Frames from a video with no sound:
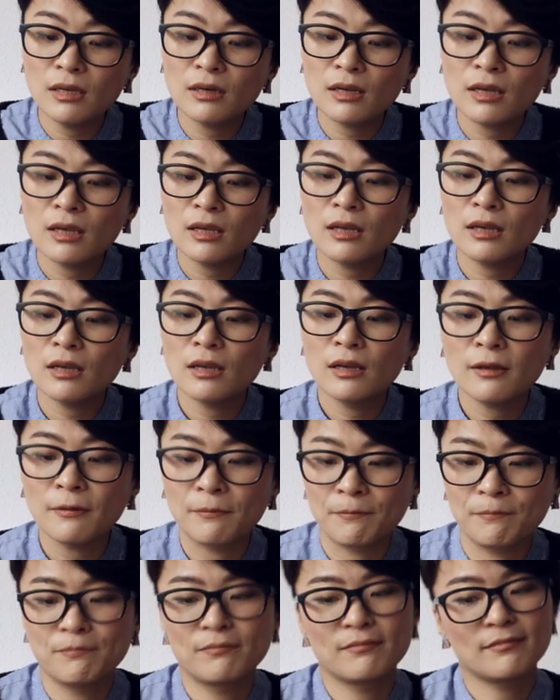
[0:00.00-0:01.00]
re.
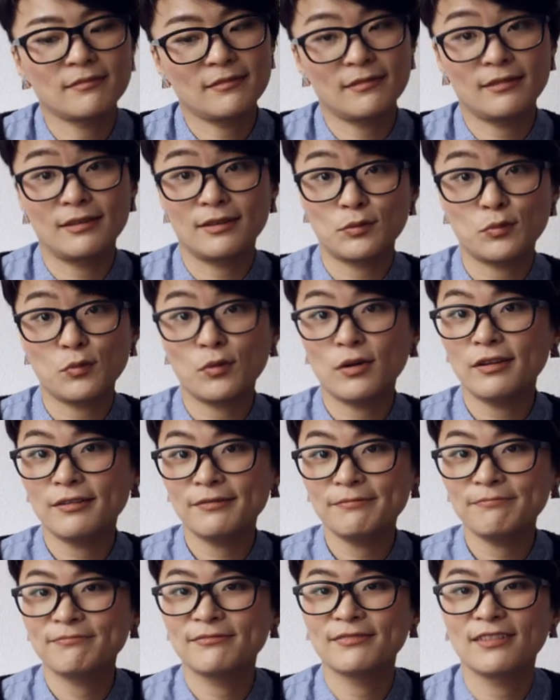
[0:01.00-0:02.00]
This one?
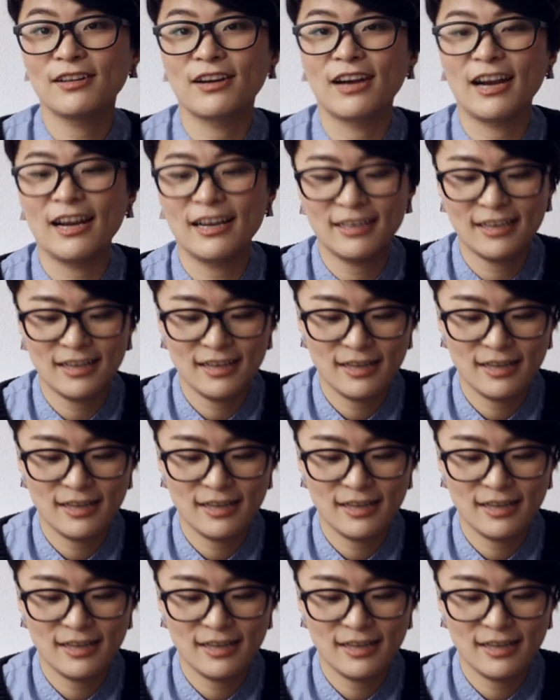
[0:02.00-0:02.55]
All right.